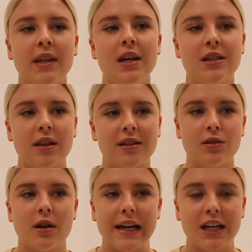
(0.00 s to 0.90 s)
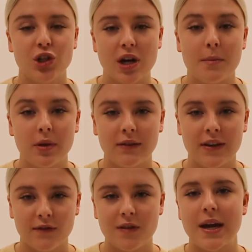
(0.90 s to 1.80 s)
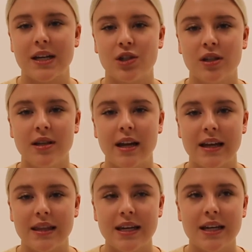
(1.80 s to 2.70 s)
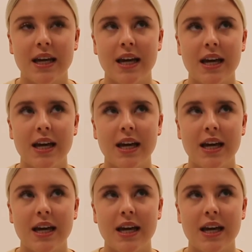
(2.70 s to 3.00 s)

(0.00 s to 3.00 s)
so that's not like a jumble of information. And I think